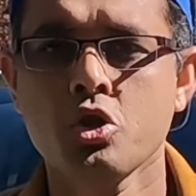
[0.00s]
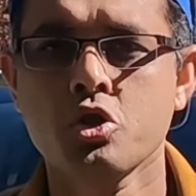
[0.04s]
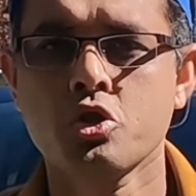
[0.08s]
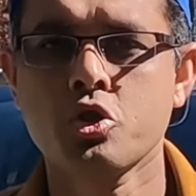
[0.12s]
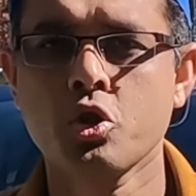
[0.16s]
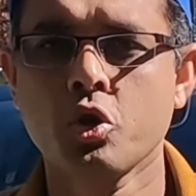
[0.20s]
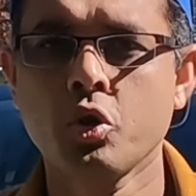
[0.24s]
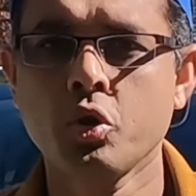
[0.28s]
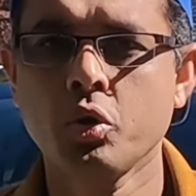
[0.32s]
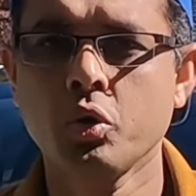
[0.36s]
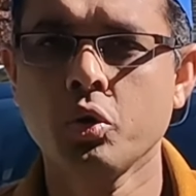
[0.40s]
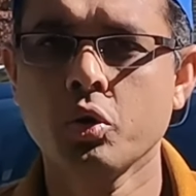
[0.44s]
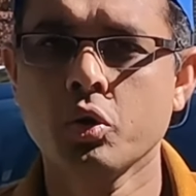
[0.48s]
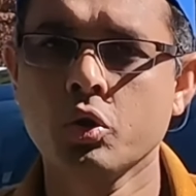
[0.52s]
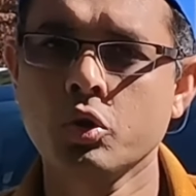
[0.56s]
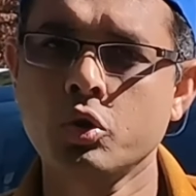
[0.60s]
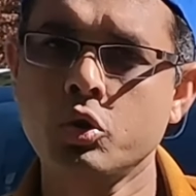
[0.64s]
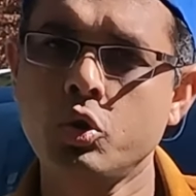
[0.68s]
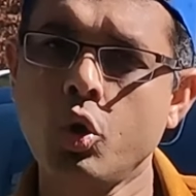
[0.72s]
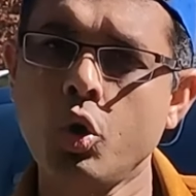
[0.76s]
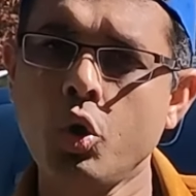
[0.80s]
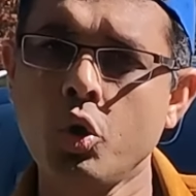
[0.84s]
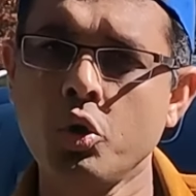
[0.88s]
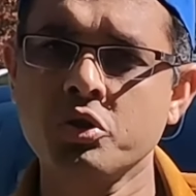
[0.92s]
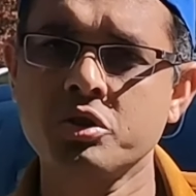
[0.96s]
so
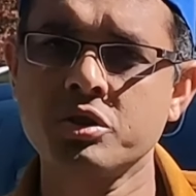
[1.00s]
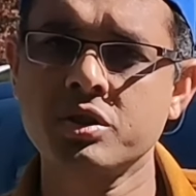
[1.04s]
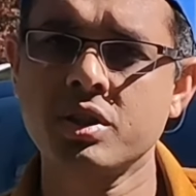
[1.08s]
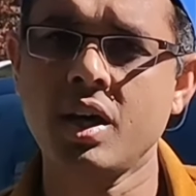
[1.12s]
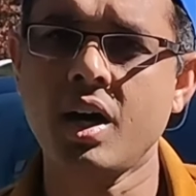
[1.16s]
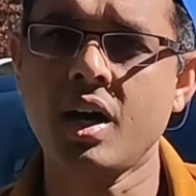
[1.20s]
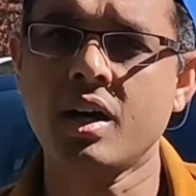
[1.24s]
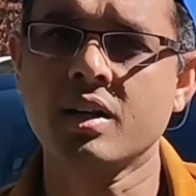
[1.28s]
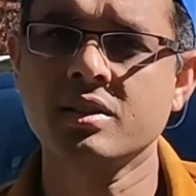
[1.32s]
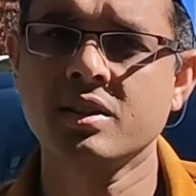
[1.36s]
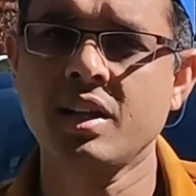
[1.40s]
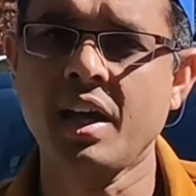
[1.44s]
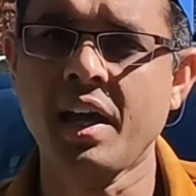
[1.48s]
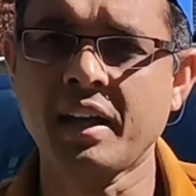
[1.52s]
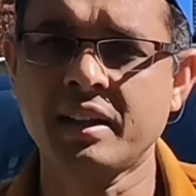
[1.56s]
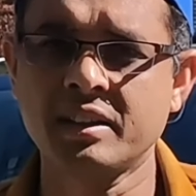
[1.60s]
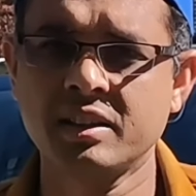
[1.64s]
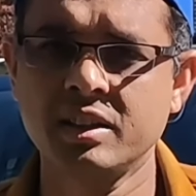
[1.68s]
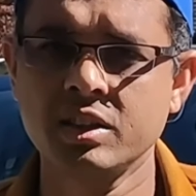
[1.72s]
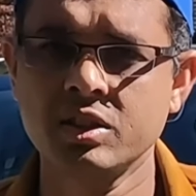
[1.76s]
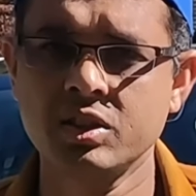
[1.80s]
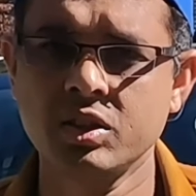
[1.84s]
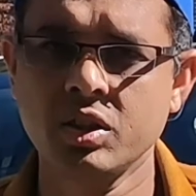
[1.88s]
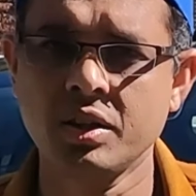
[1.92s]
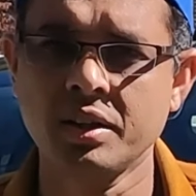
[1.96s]
those are the
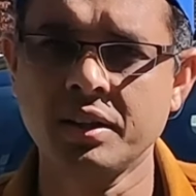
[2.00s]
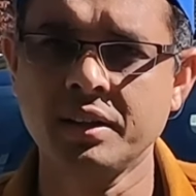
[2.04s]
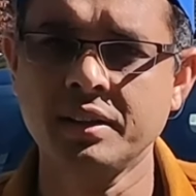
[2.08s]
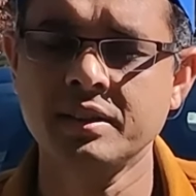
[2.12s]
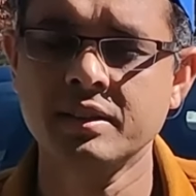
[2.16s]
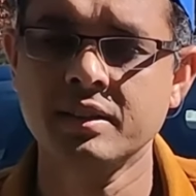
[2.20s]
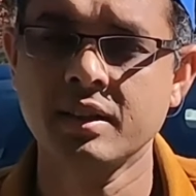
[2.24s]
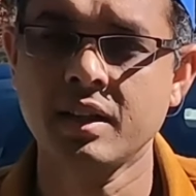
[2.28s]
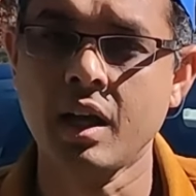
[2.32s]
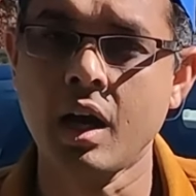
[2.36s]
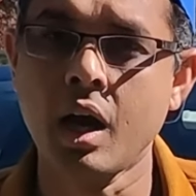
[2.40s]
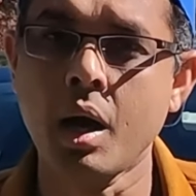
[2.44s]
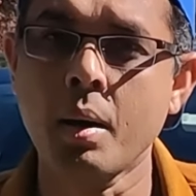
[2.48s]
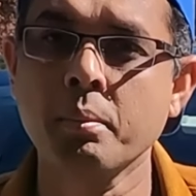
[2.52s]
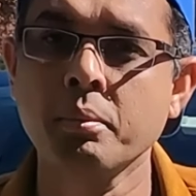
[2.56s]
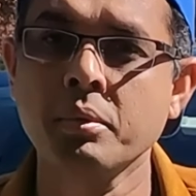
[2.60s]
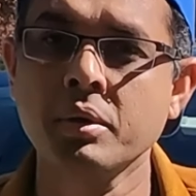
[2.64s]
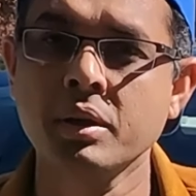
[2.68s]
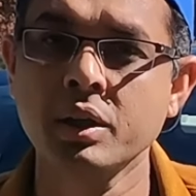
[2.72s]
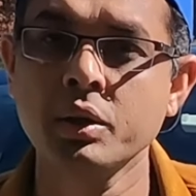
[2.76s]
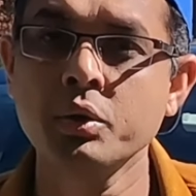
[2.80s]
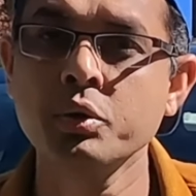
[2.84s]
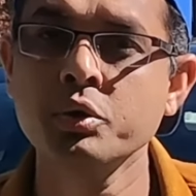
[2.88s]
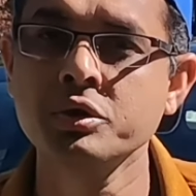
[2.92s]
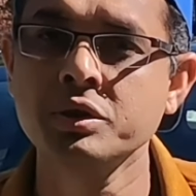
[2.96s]
accessories i'm
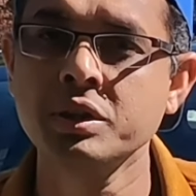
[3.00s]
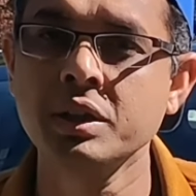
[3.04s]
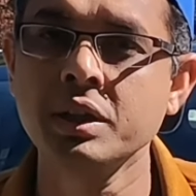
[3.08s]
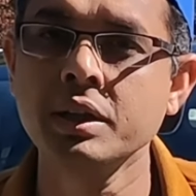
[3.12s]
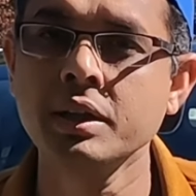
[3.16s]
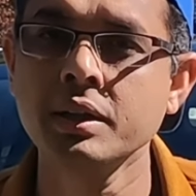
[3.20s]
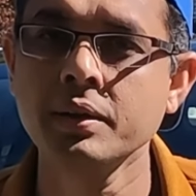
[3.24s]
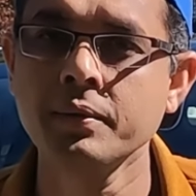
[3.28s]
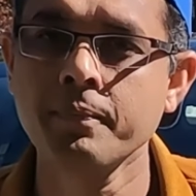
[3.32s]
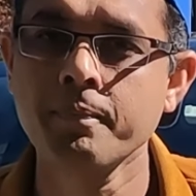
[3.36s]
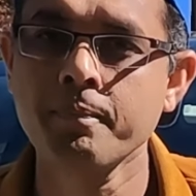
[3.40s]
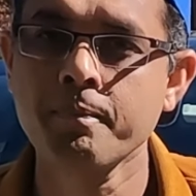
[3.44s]
using